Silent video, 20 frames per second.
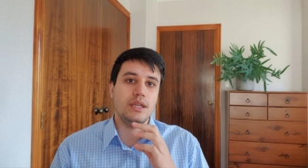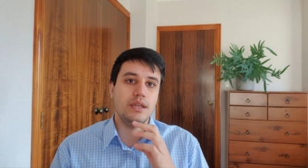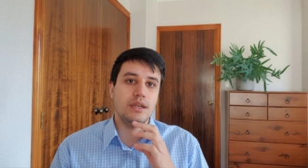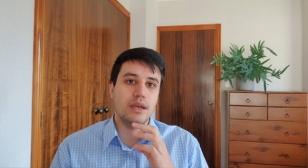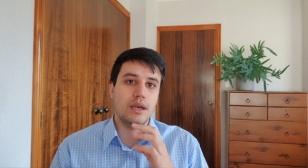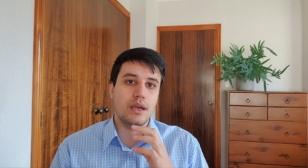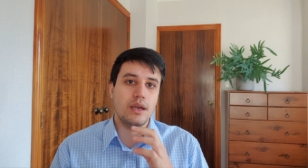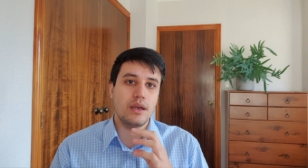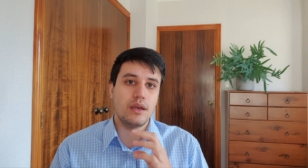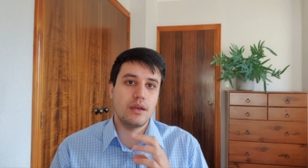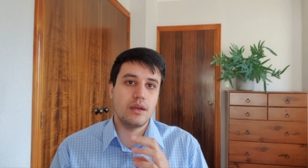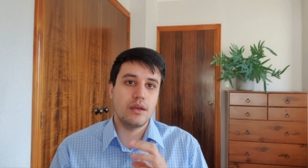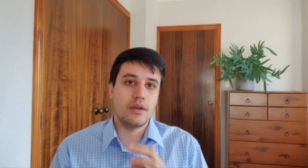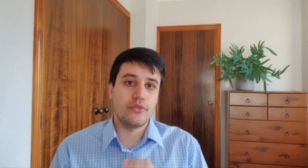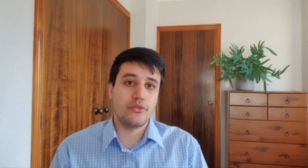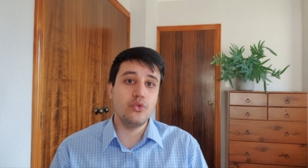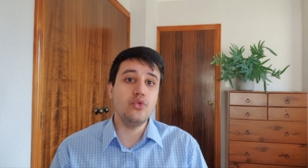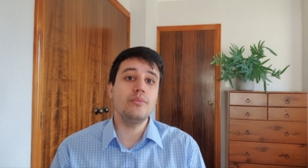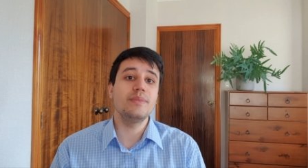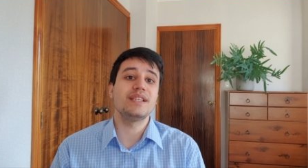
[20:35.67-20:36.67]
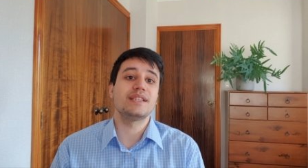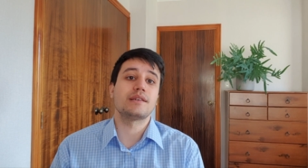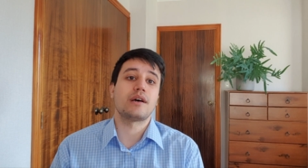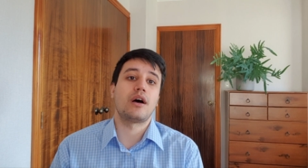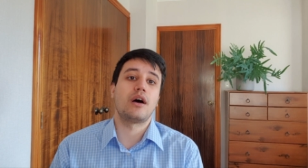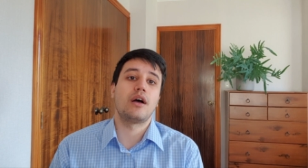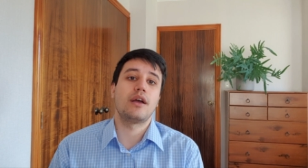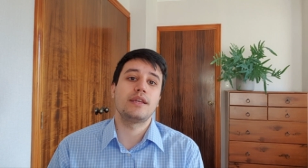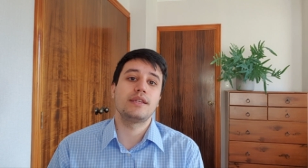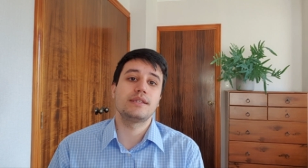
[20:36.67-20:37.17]
In
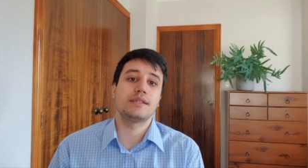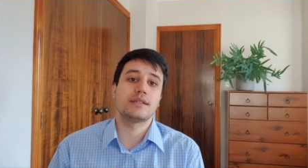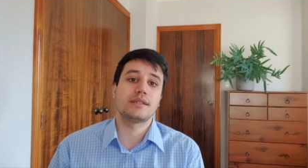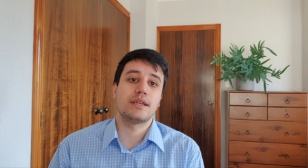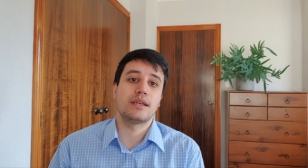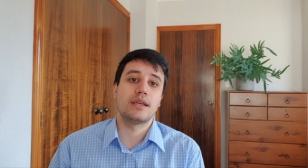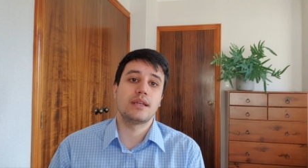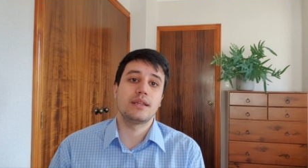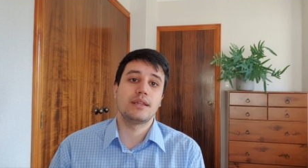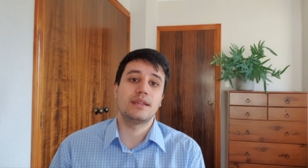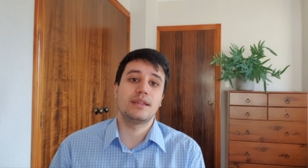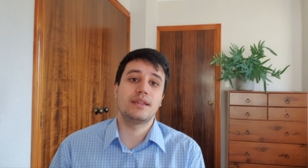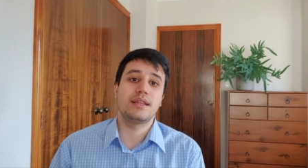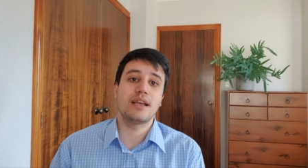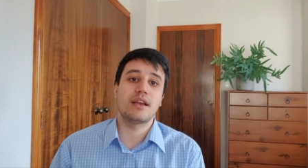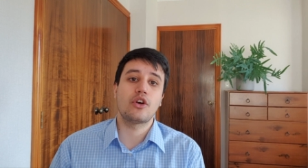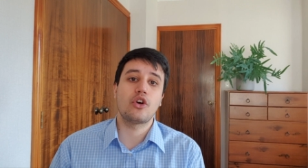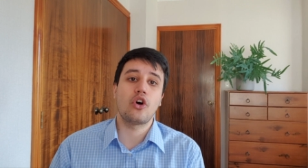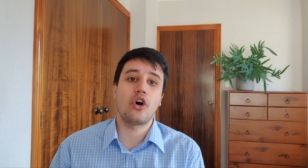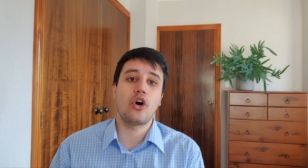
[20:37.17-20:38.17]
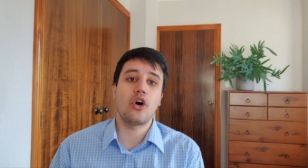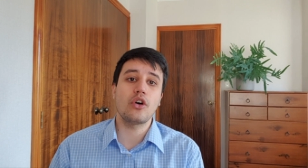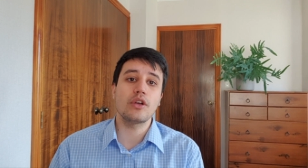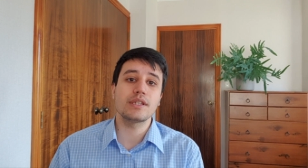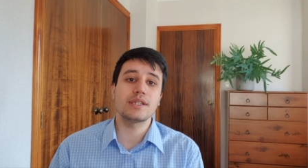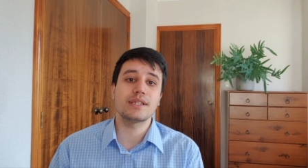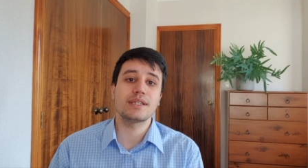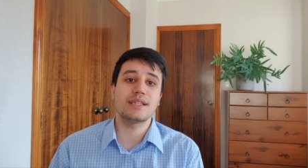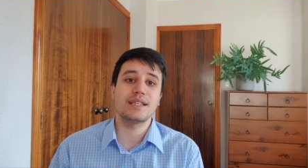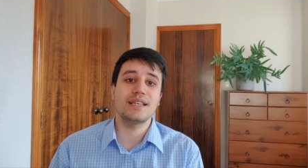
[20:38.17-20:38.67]
Rumi's eyes, the
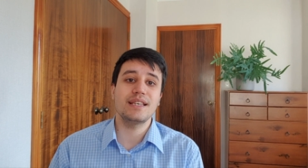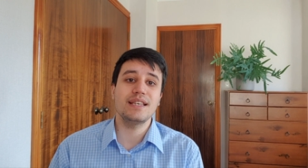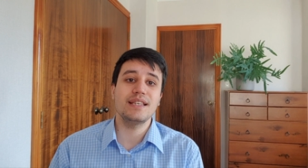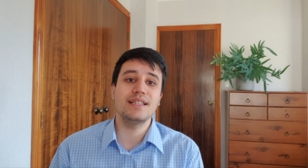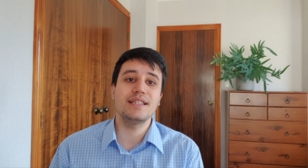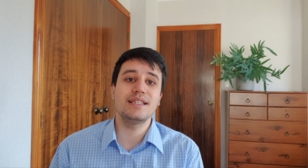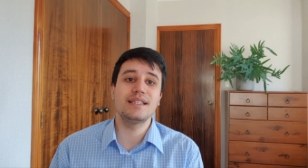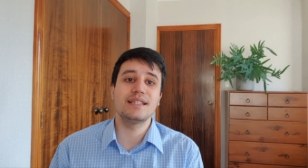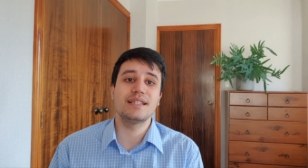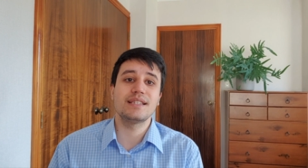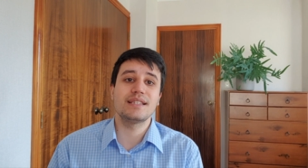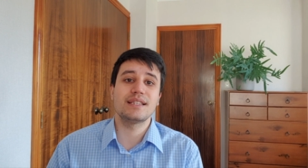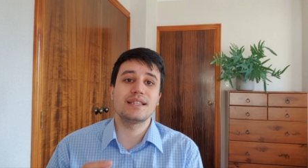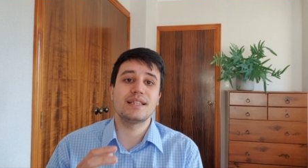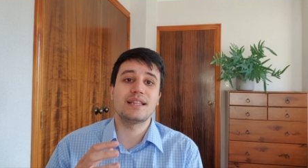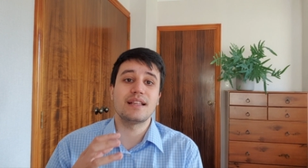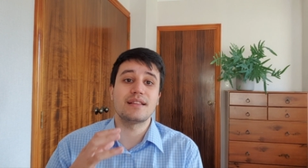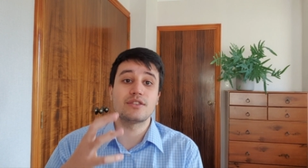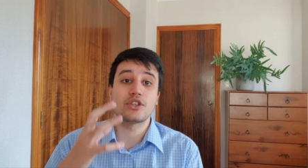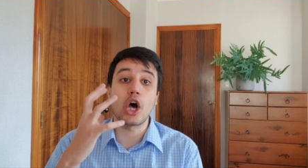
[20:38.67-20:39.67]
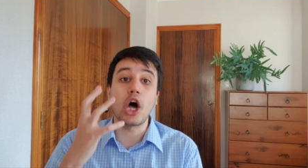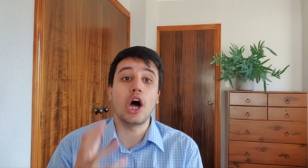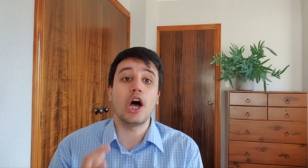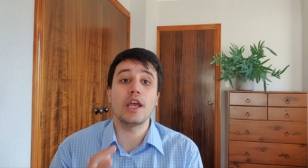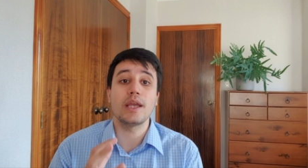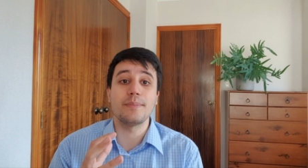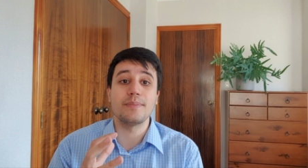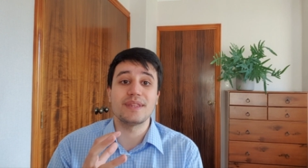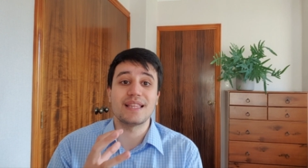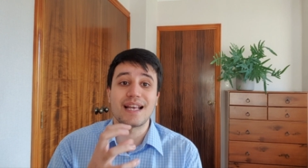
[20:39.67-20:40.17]
cost is the
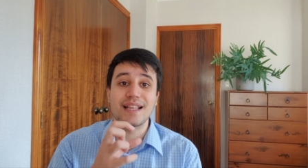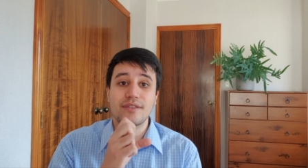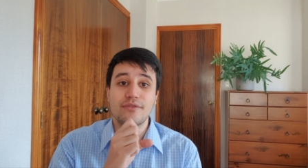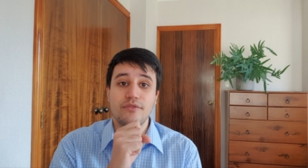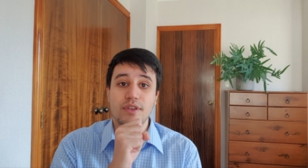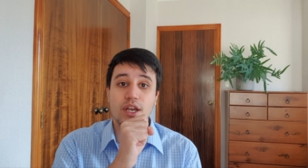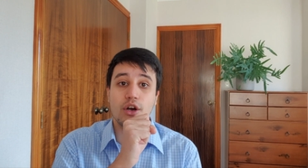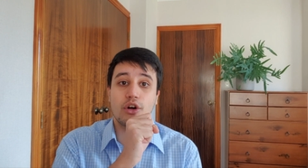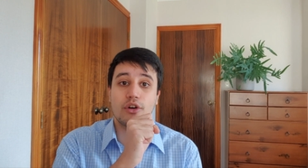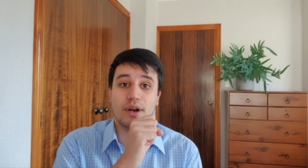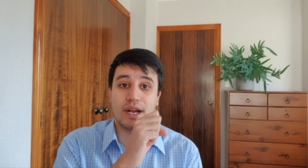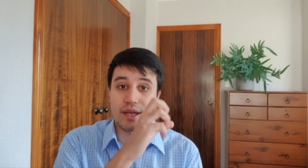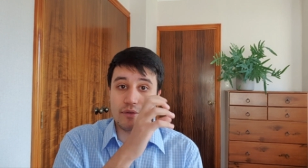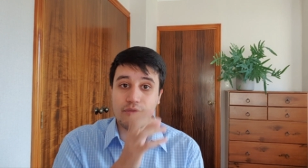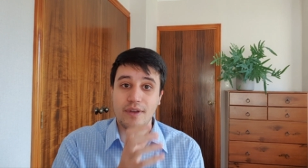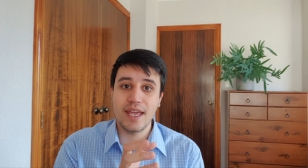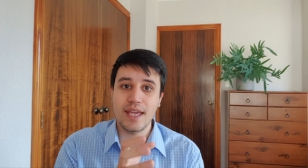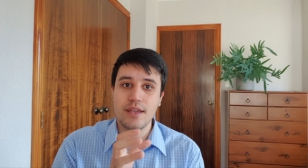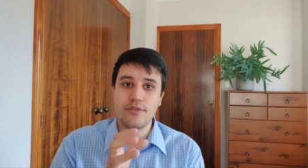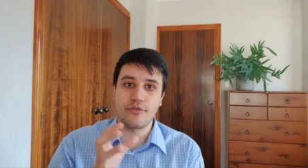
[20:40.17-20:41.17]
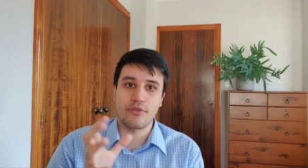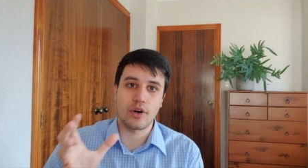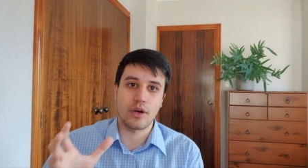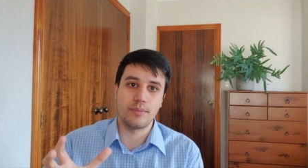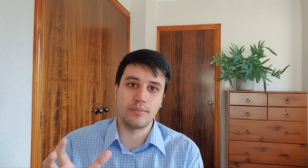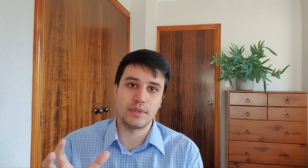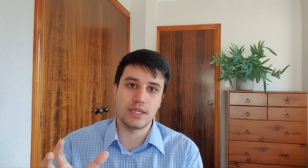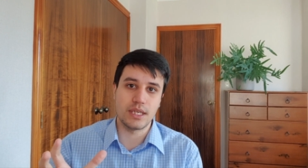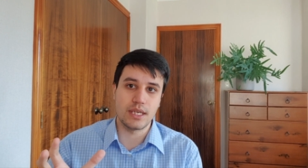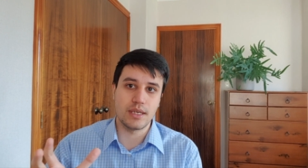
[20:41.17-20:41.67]
time that we are
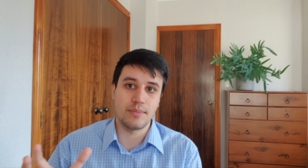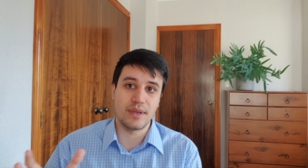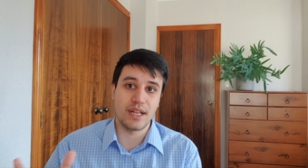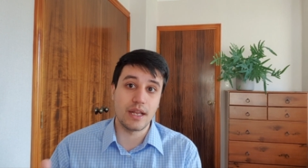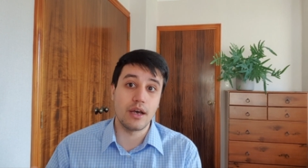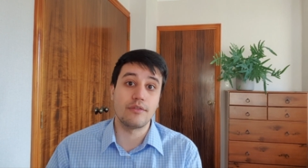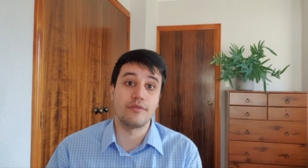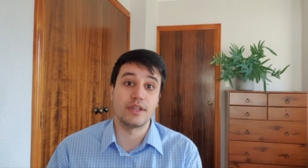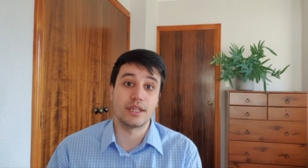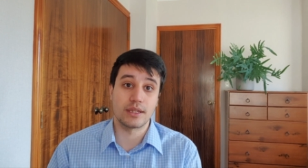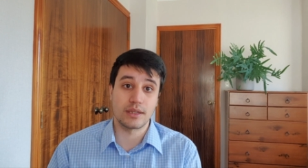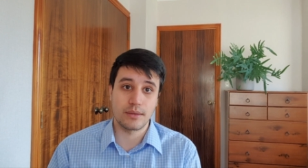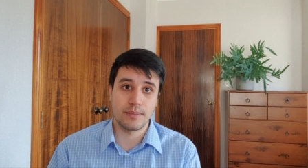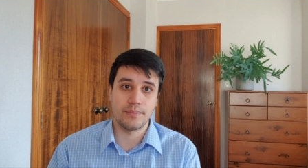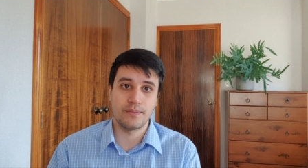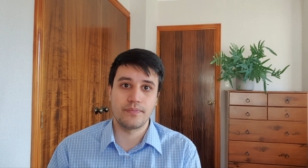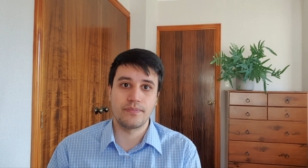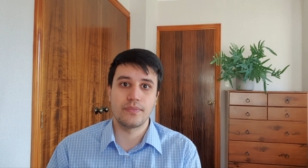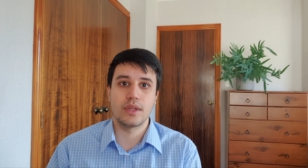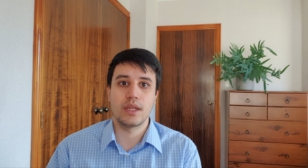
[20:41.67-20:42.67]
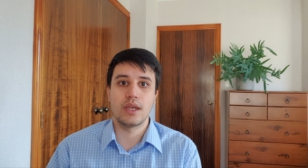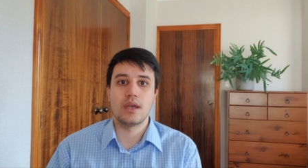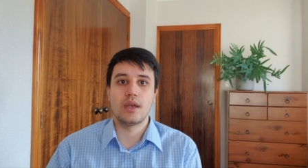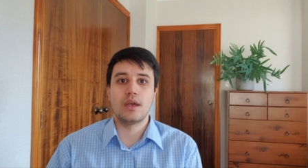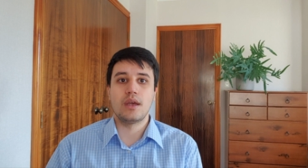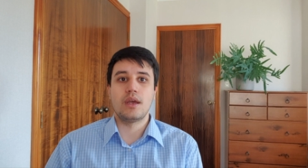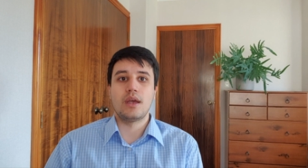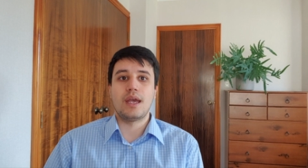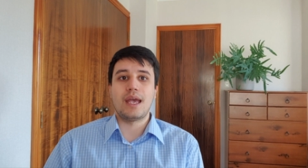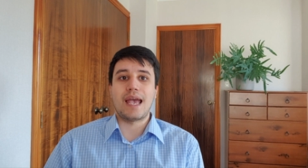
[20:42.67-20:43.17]
away from the beloved
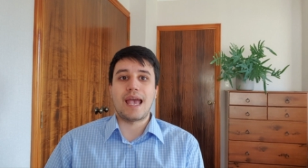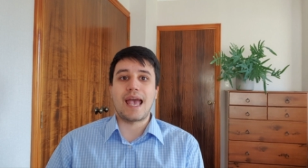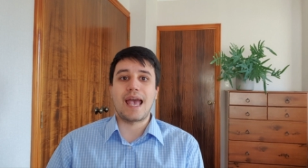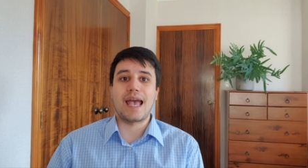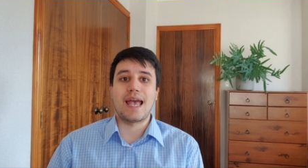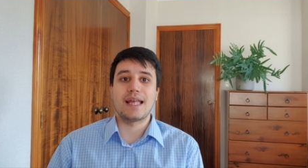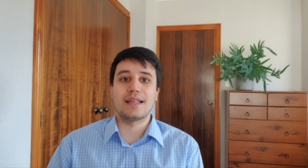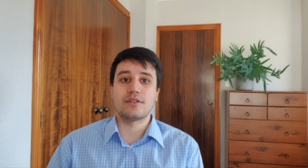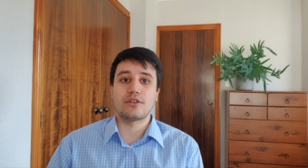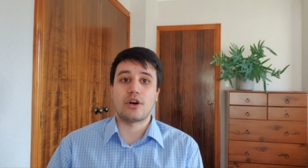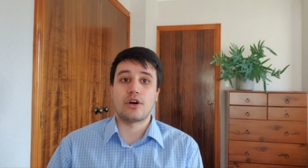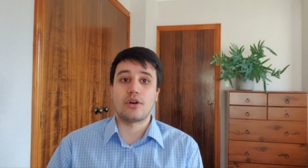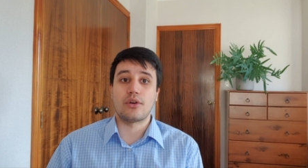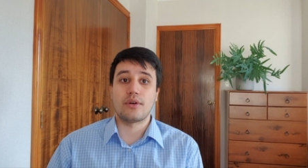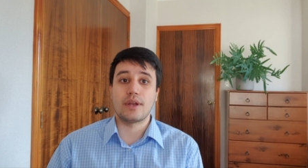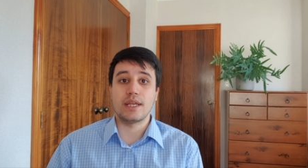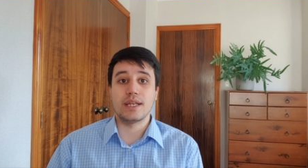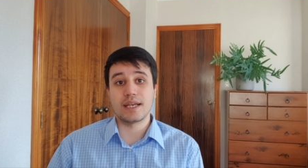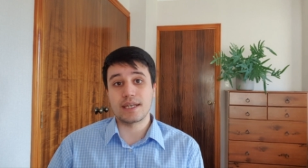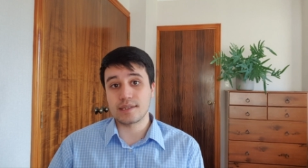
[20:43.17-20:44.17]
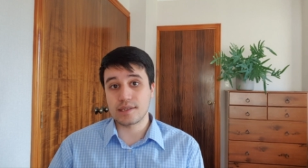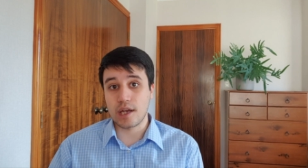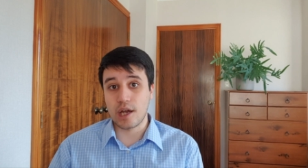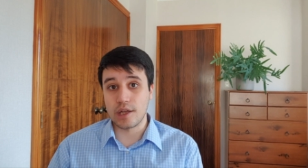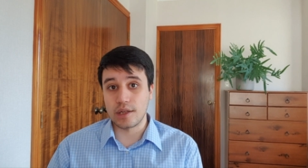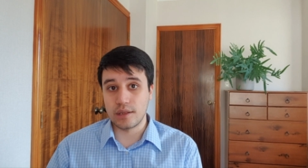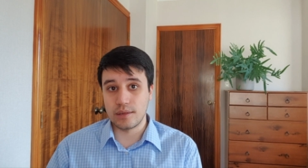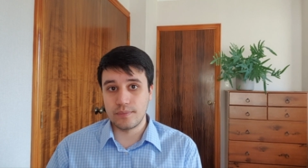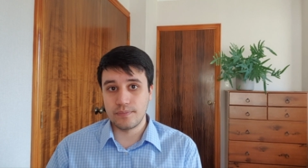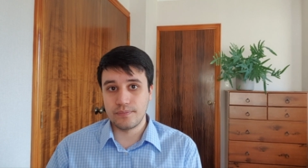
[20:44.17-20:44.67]
and are in
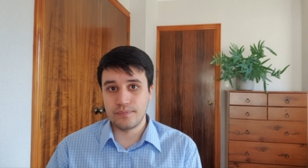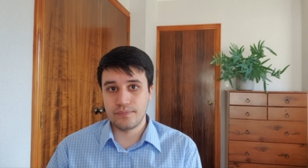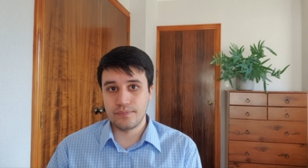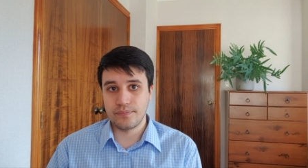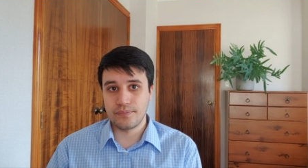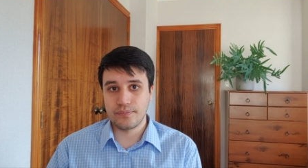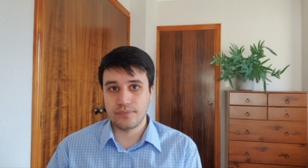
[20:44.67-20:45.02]
exile.